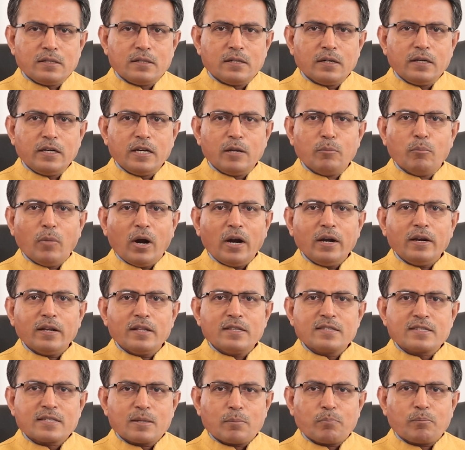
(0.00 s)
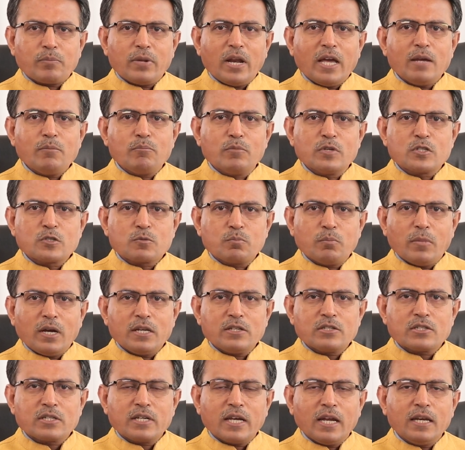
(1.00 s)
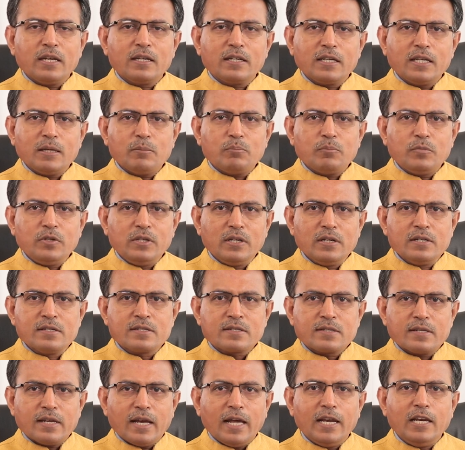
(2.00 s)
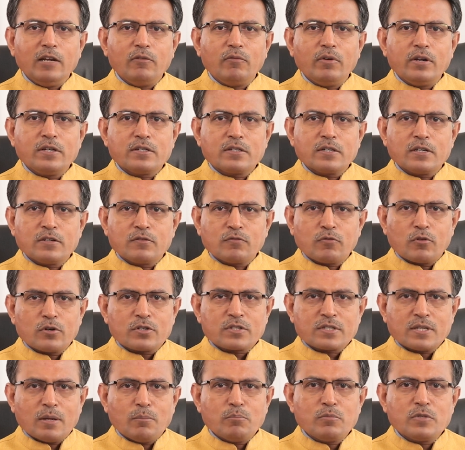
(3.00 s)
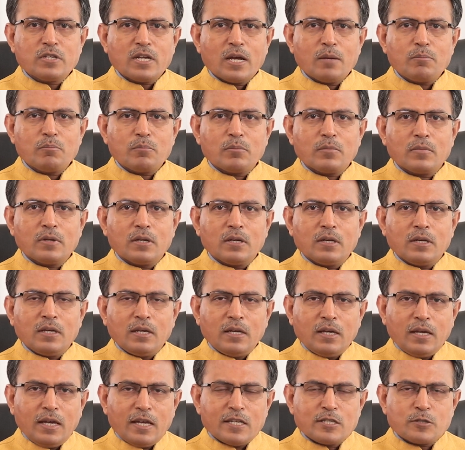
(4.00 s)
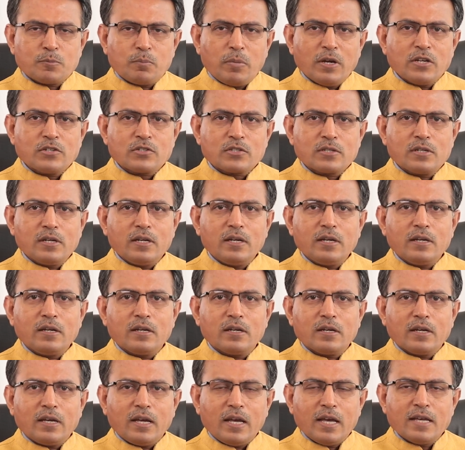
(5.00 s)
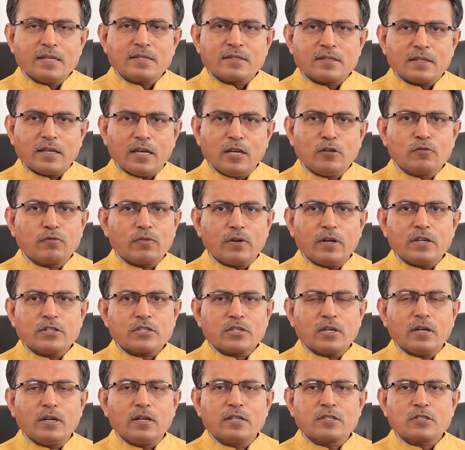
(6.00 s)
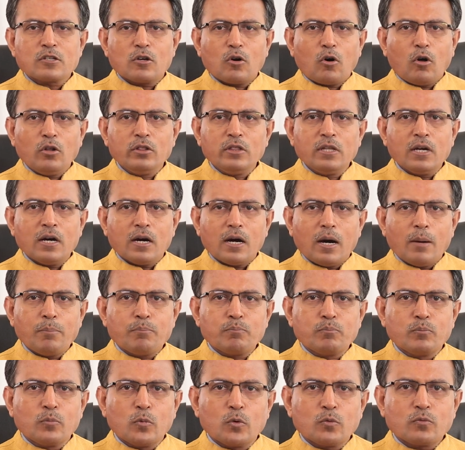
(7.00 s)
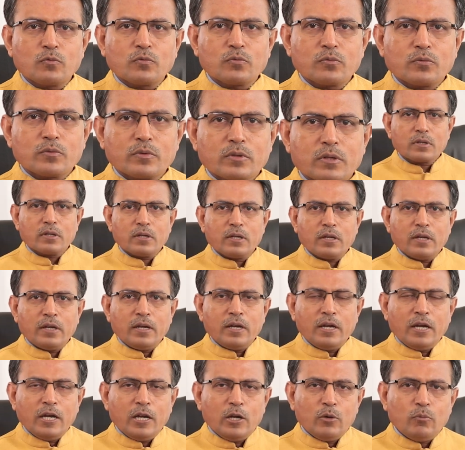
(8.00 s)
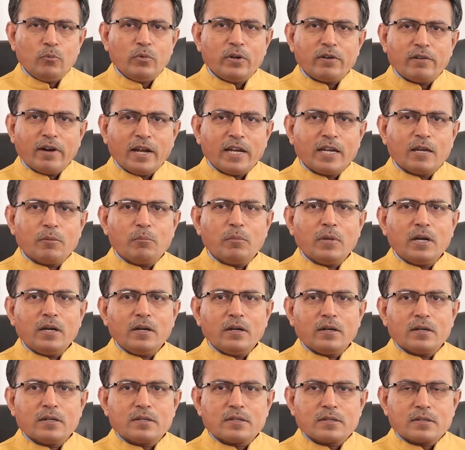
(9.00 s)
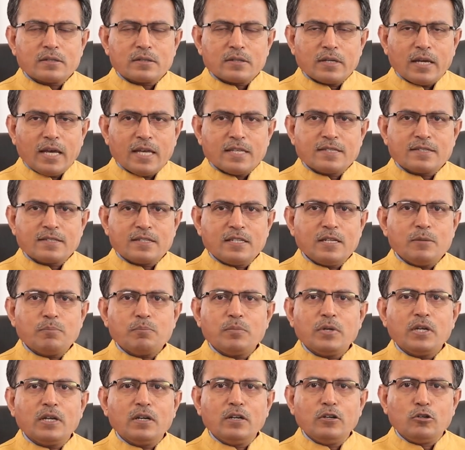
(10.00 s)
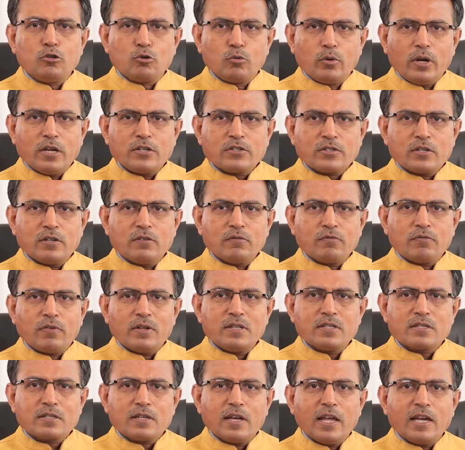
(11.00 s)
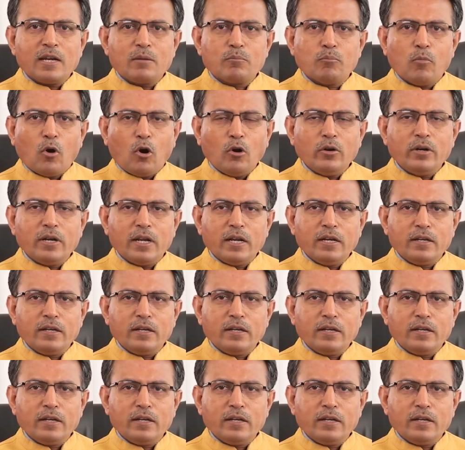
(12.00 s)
the demand and supply mismatch can keep yields elevated for some time, especially as inflation is on the up move. We recommend STP and duration funds like bond